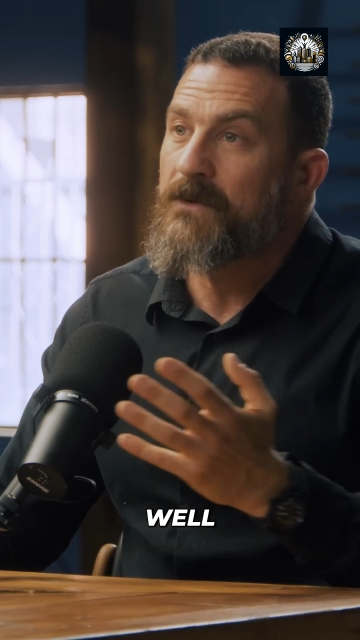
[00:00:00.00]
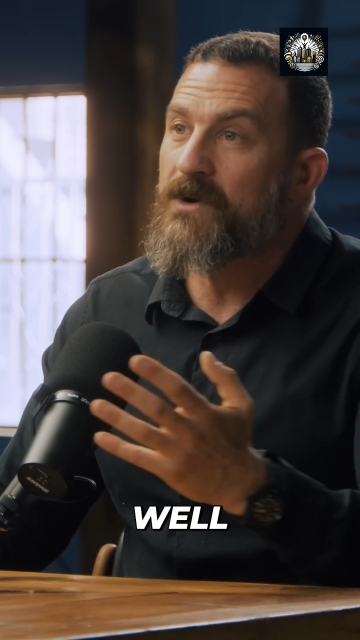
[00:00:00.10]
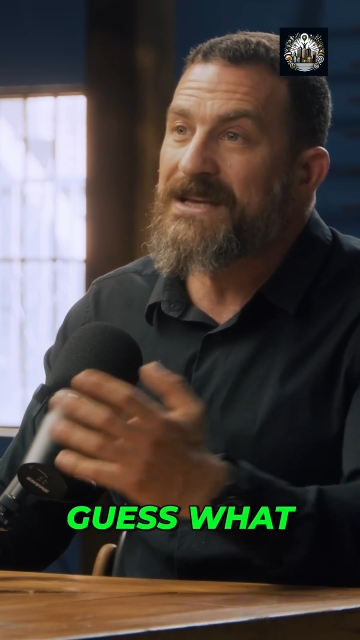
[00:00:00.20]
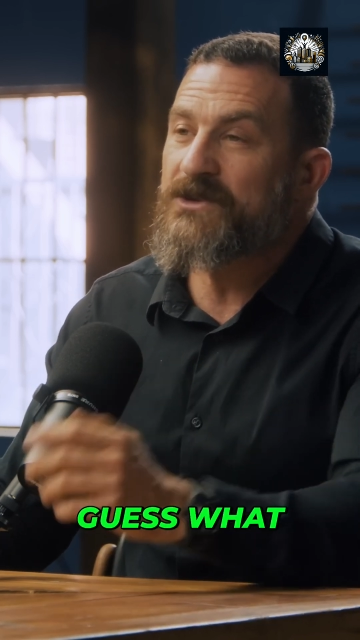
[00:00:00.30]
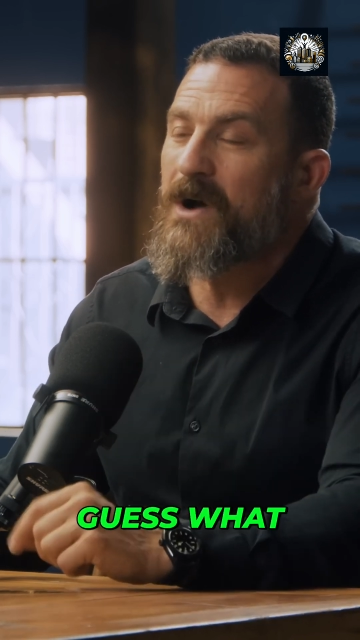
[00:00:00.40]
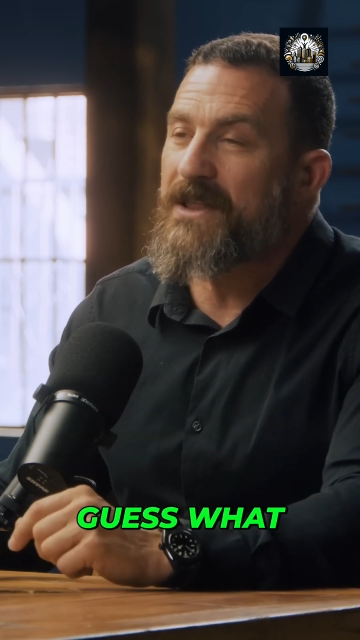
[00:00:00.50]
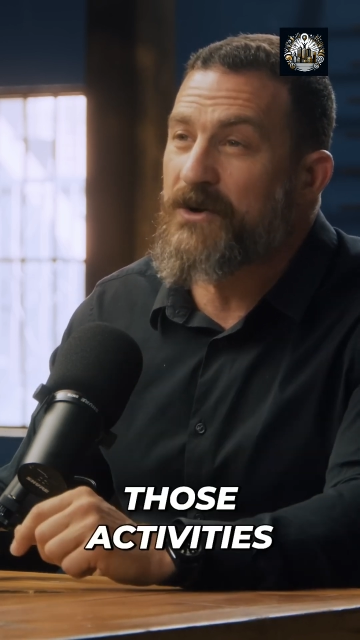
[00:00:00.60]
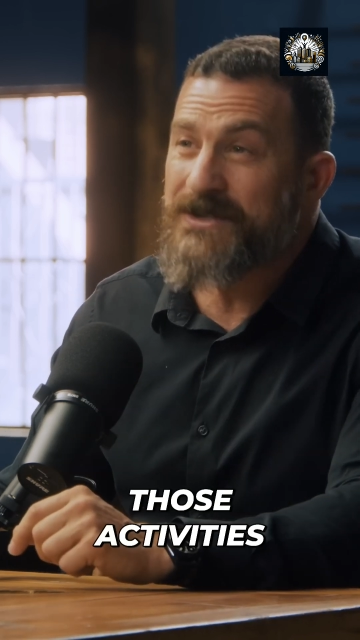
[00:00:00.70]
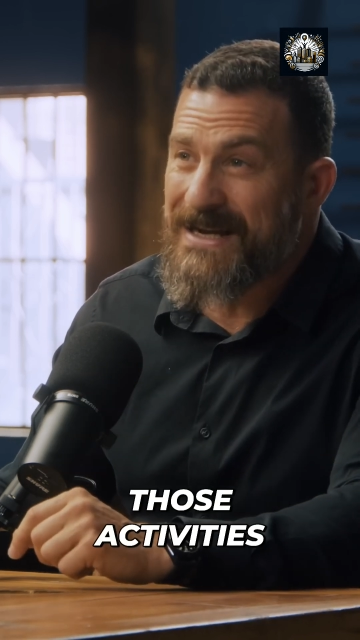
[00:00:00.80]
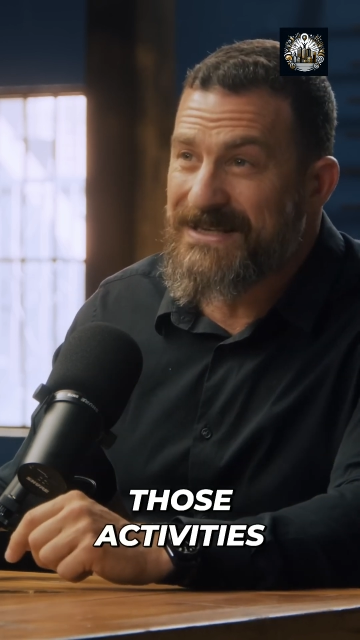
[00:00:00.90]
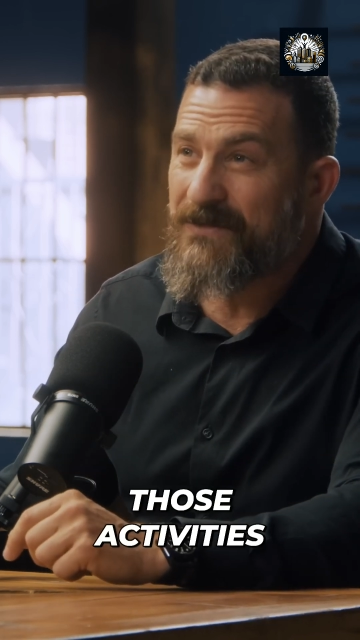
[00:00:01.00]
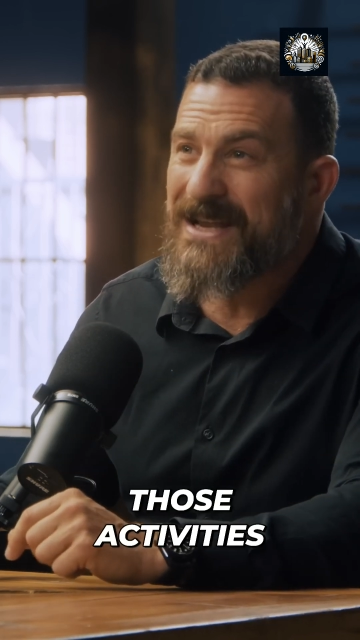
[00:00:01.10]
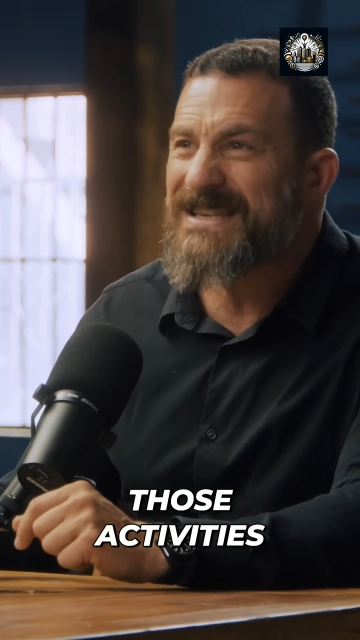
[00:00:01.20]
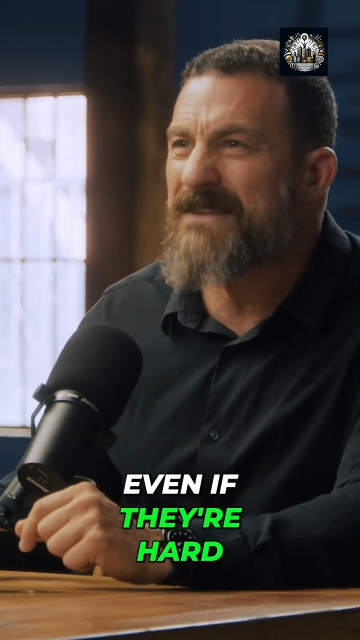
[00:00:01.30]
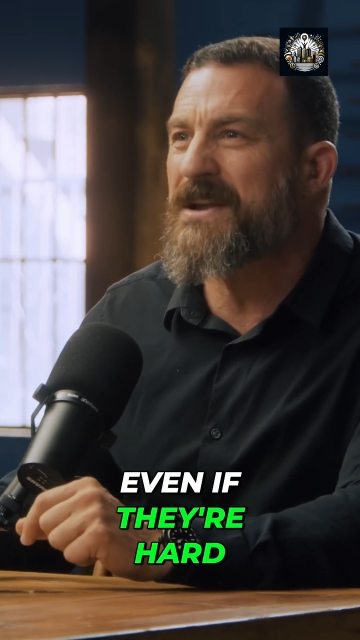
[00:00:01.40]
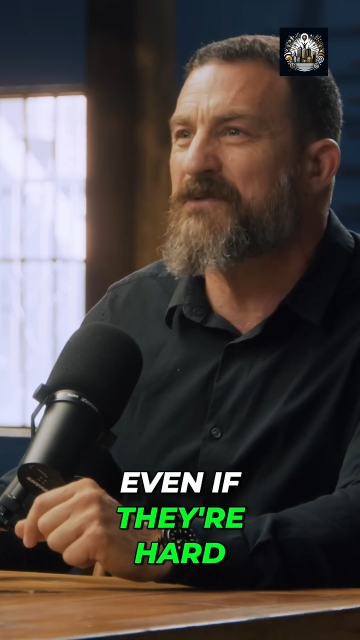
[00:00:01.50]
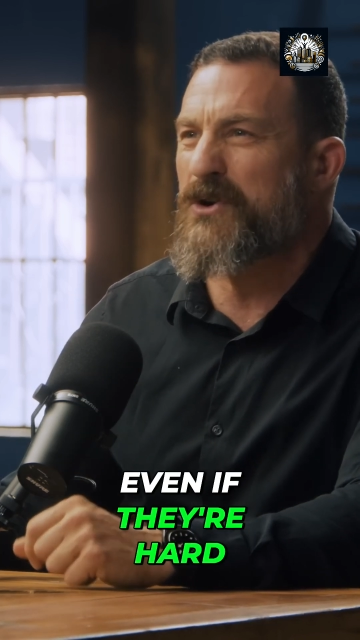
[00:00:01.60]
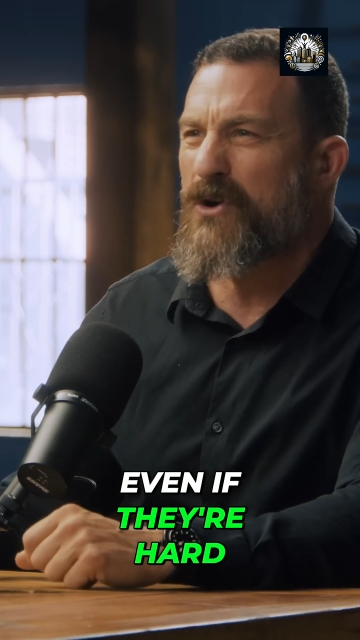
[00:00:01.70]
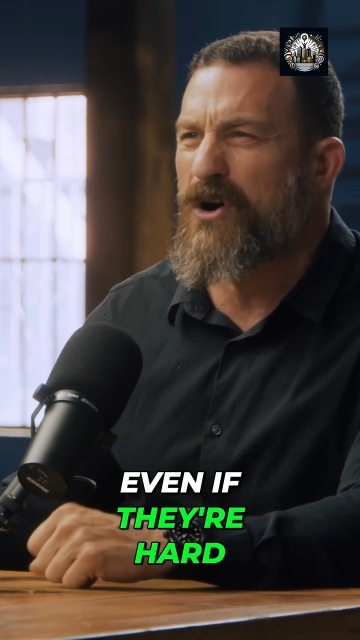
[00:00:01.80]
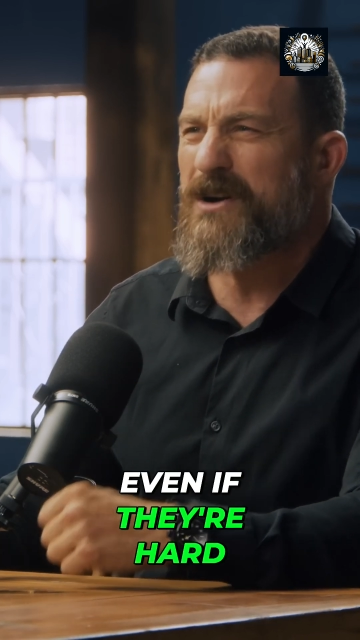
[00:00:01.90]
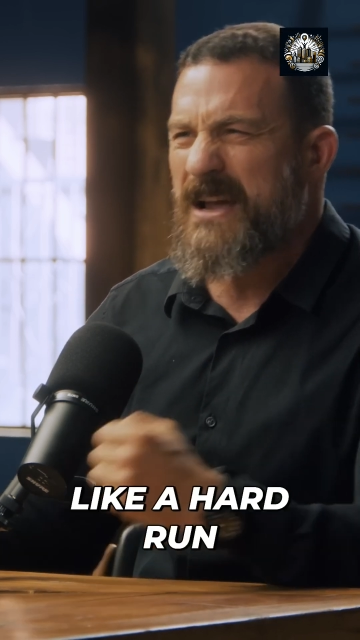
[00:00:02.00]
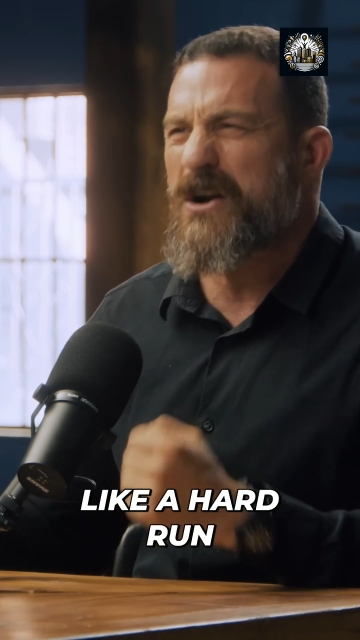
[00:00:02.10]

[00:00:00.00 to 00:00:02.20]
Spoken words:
Well, guess what? Those activities, even if they're hard,